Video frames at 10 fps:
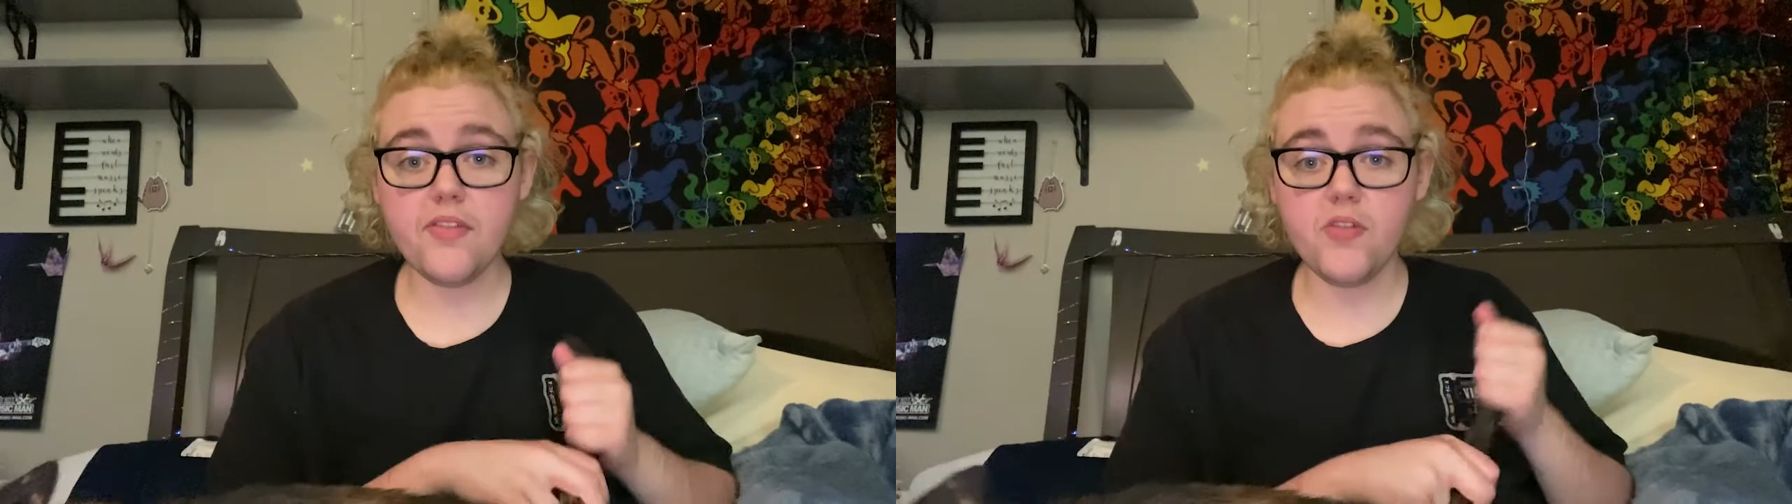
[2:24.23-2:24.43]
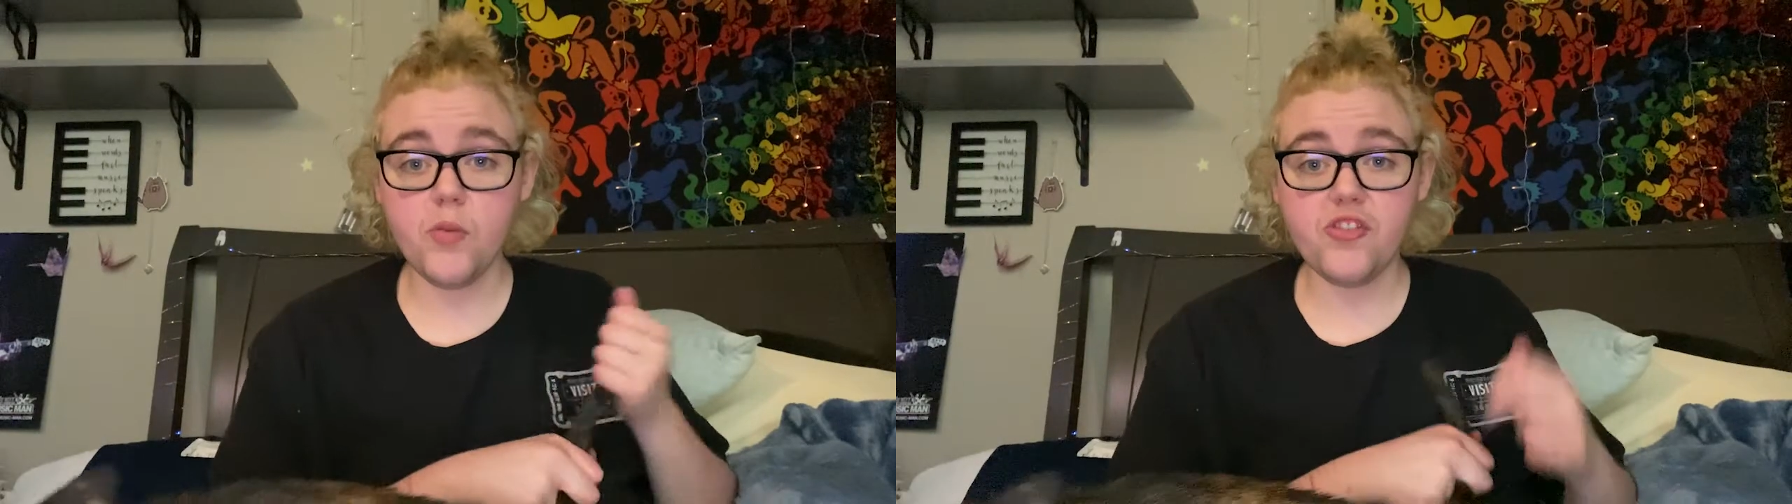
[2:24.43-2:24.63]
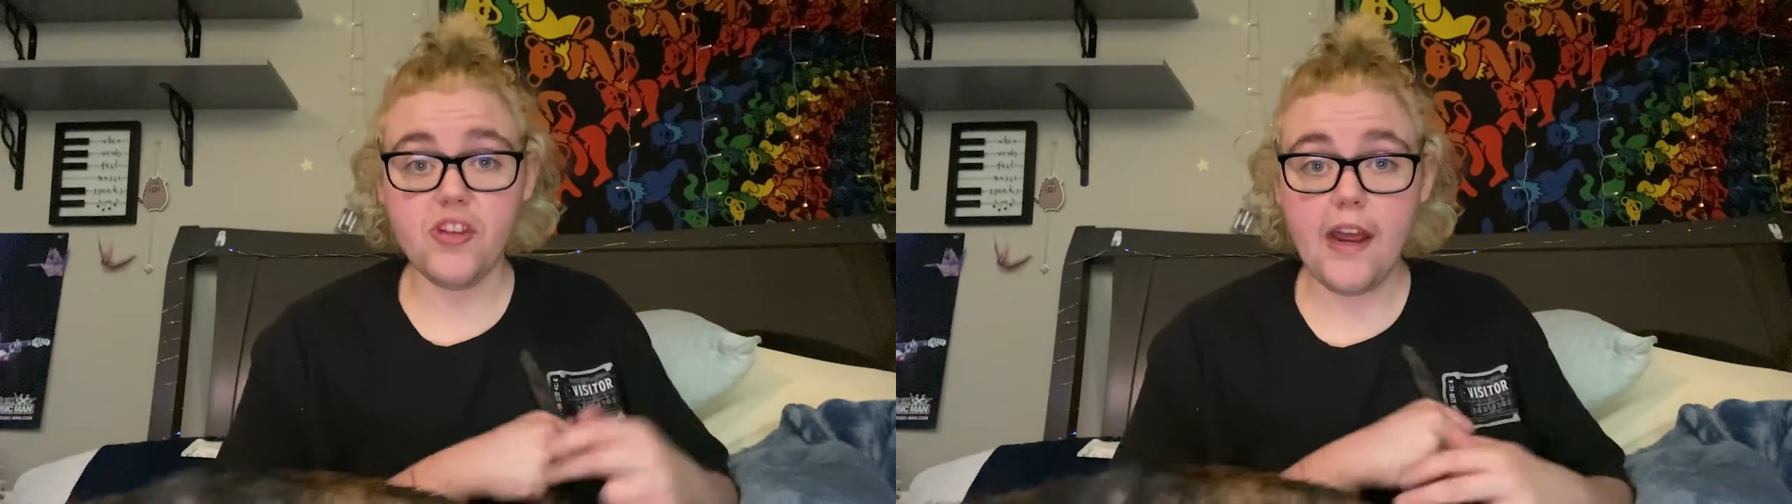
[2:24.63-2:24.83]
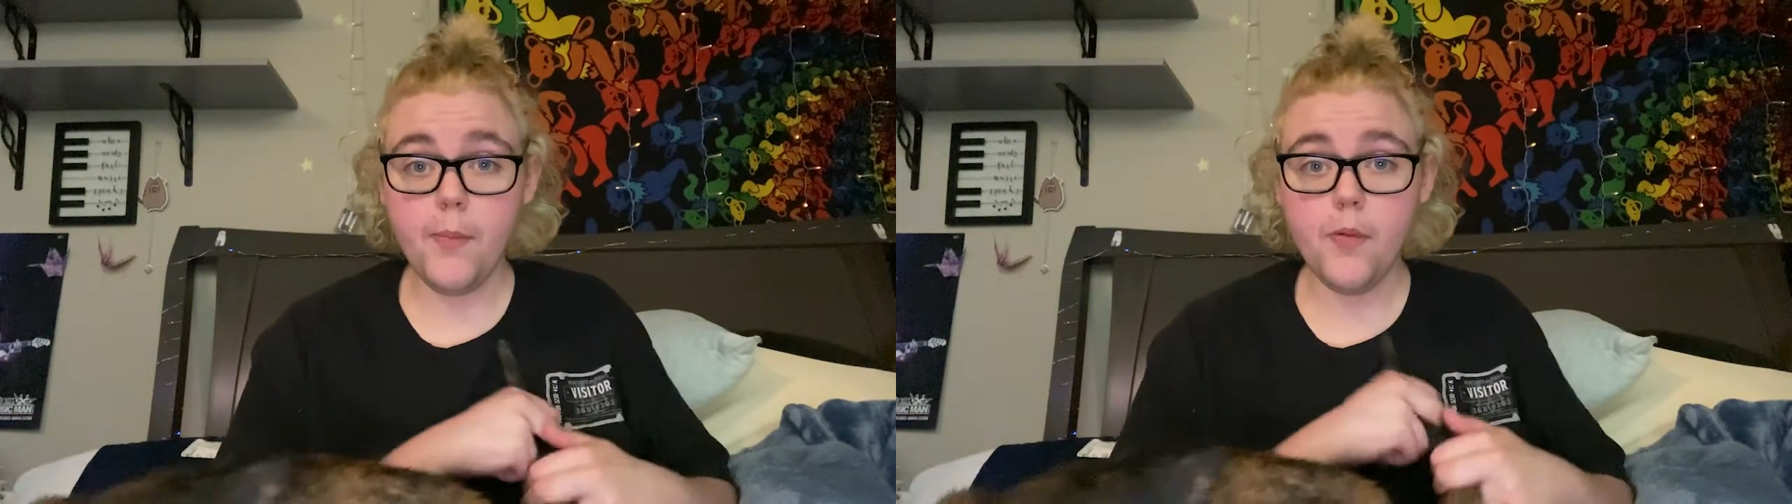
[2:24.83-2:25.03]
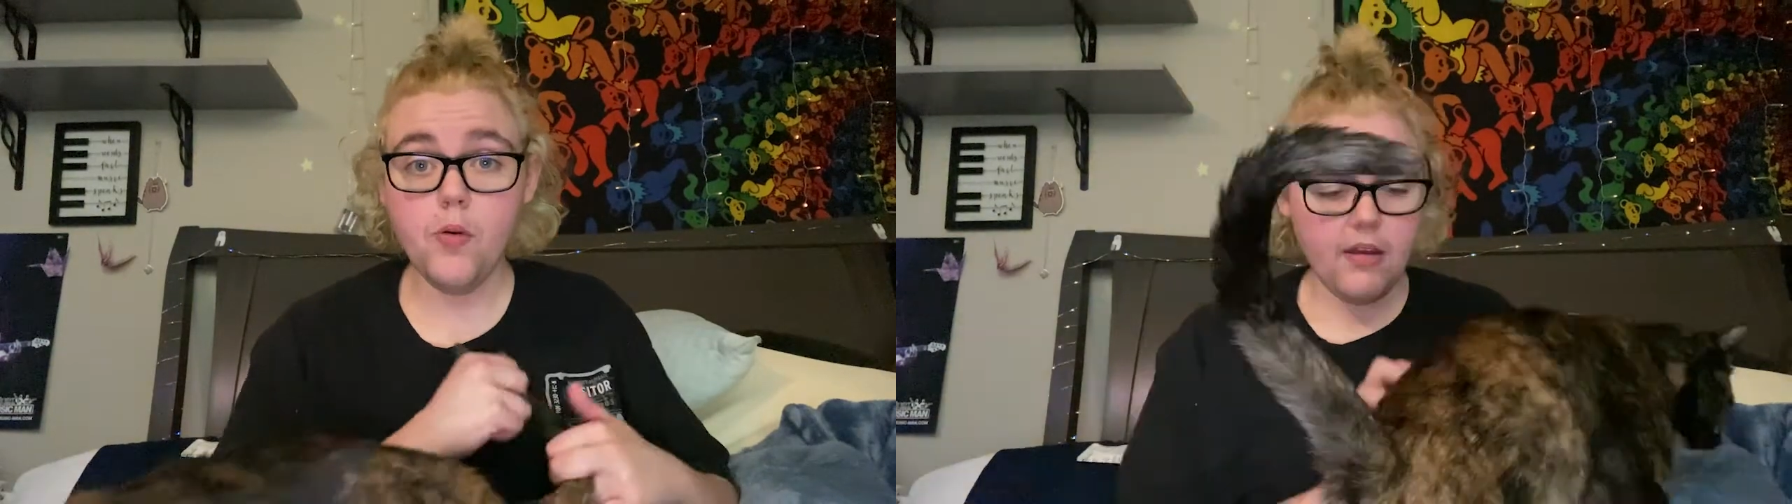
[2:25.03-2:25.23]
into a
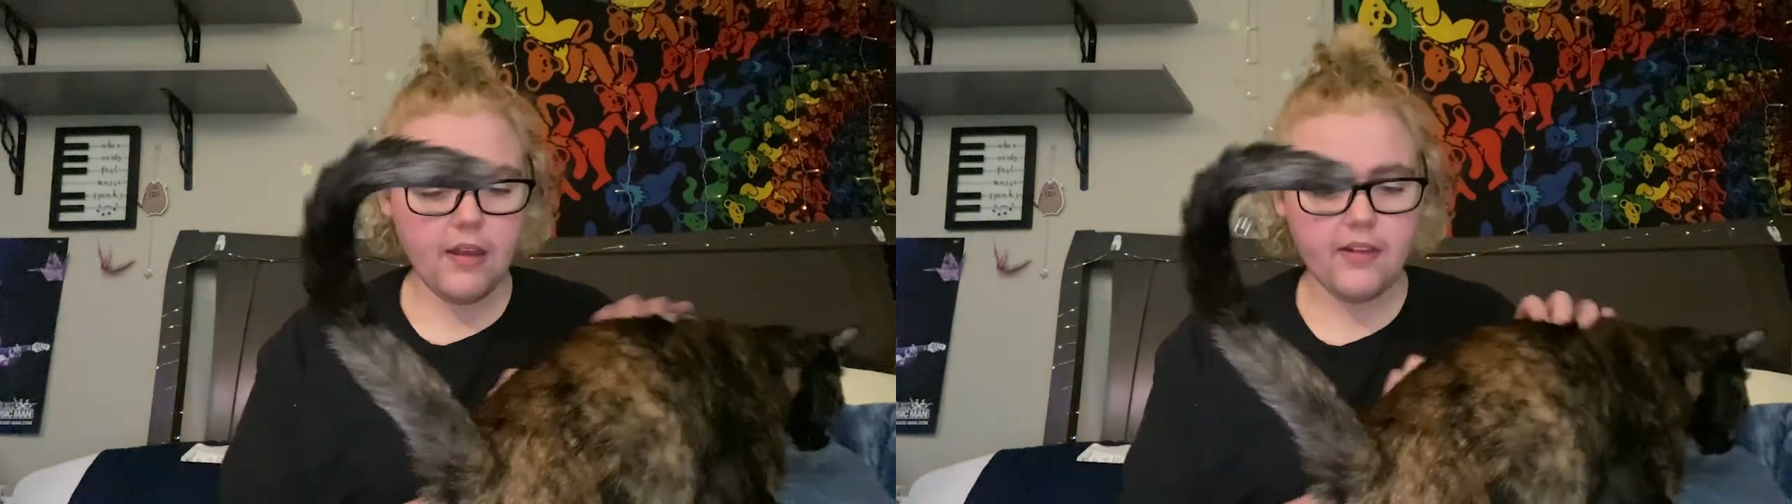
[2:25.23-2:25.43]
chapel,